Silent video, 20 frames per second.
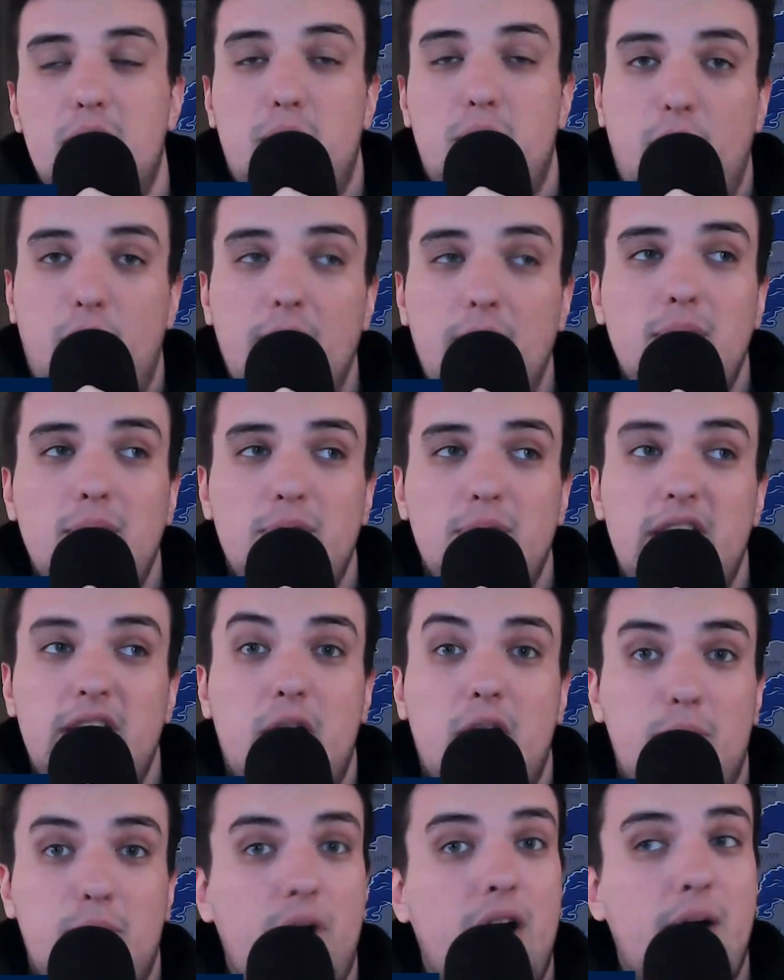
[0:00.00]
probably
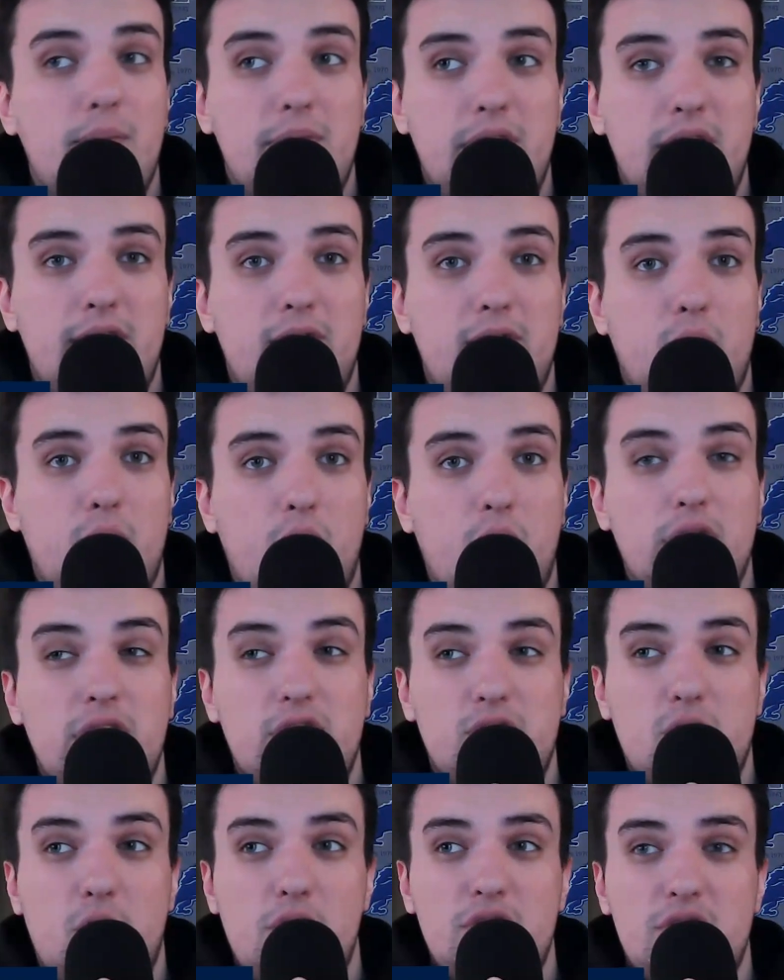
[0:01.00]
how prominent of a role
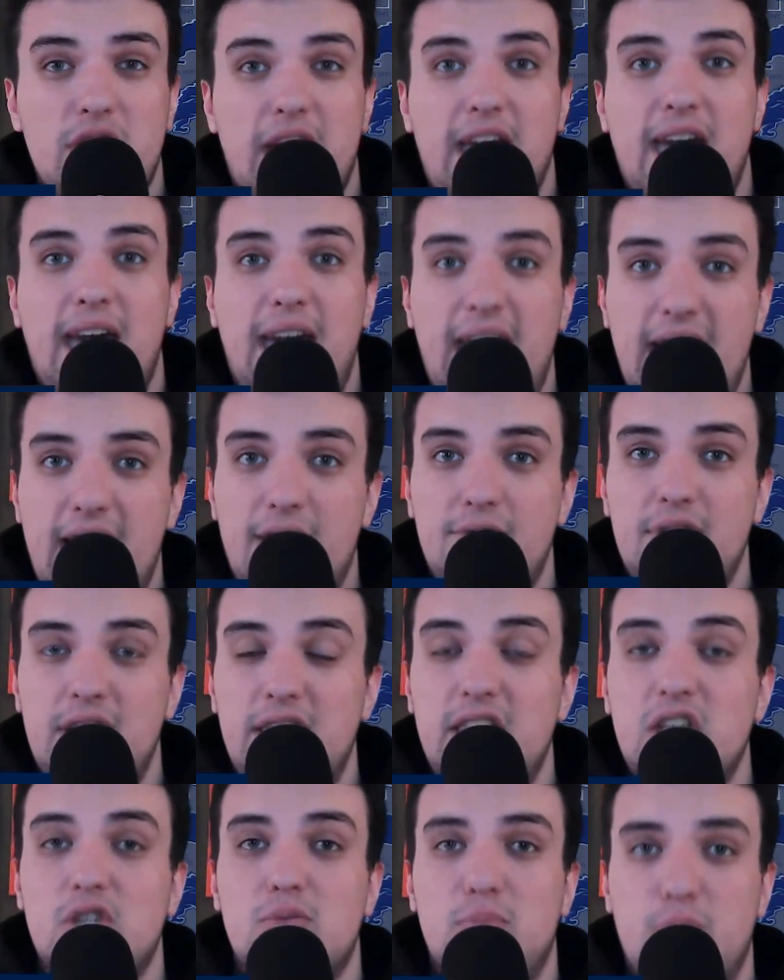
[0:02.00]
he's going to have
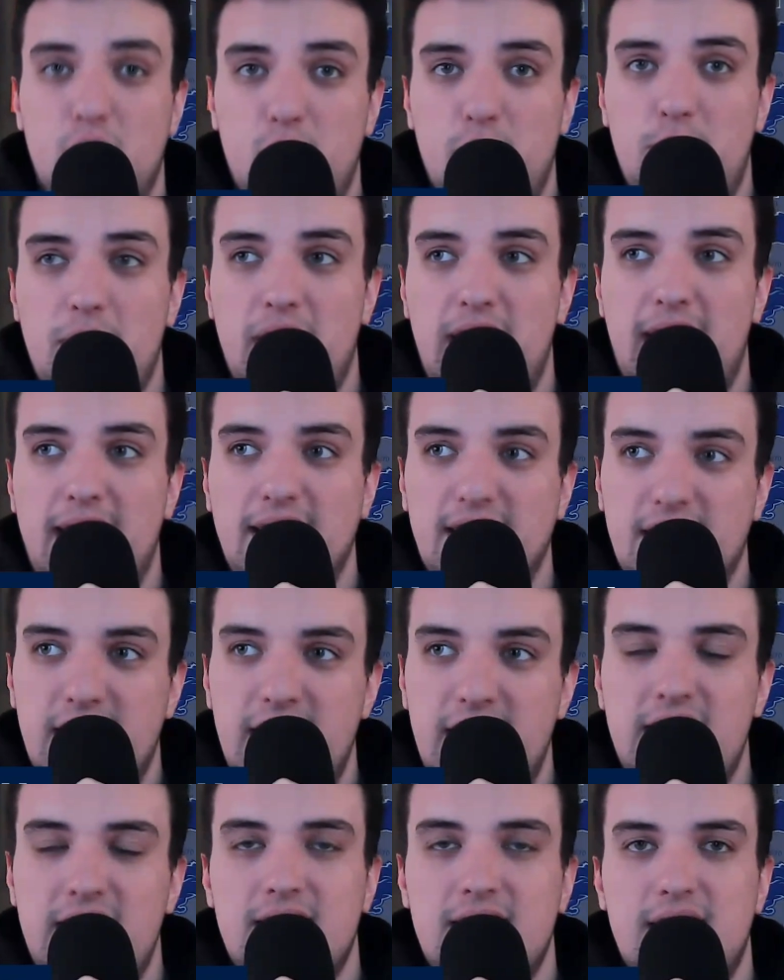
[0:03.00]
in this bullpen, at
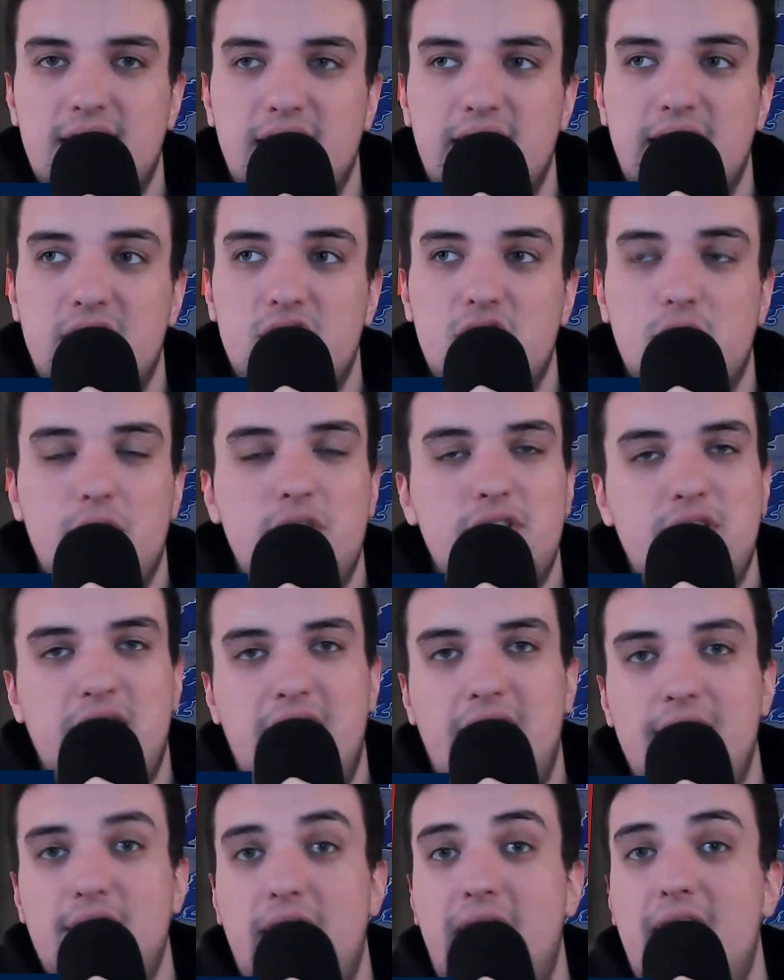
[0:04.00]
least. And so he's going
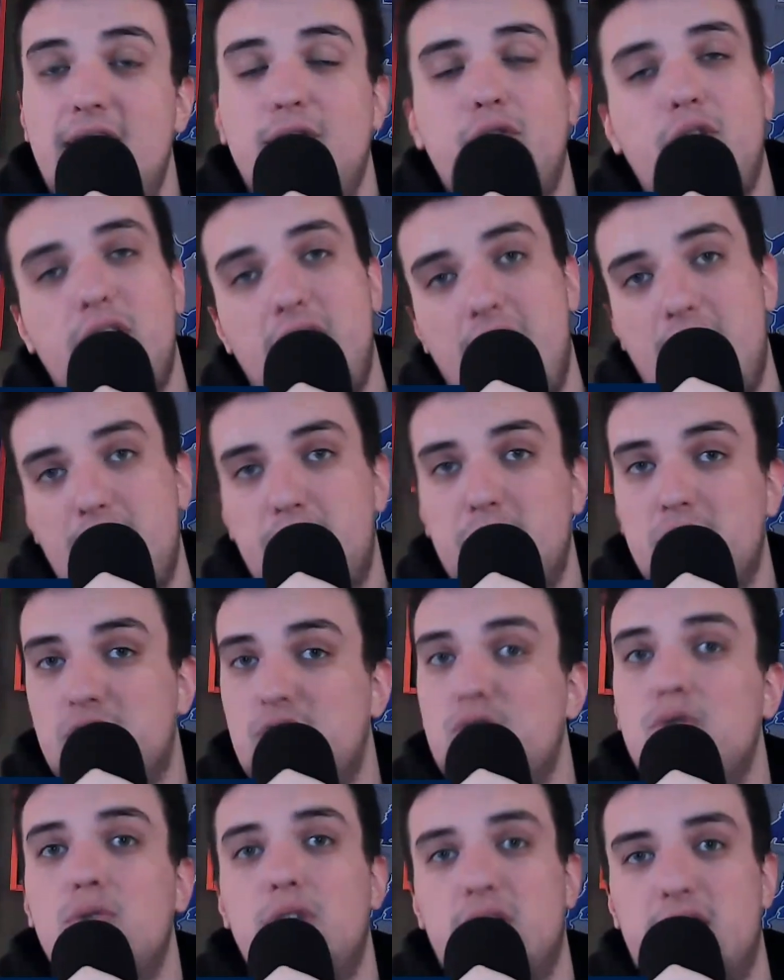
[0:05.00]
to have every
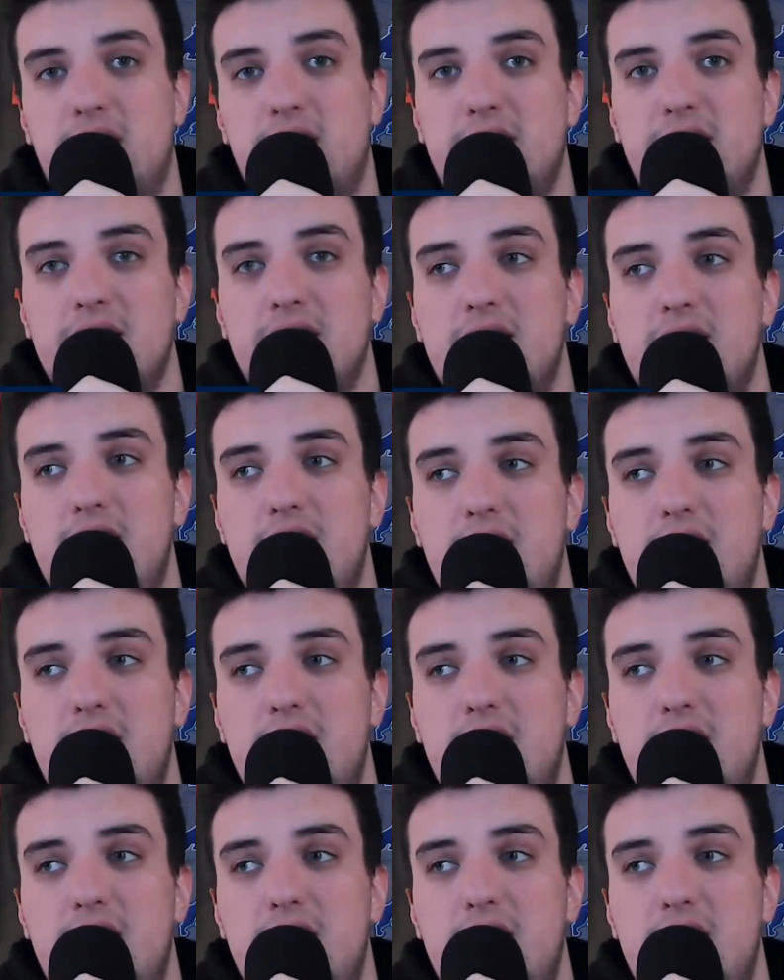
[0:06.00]
opportunity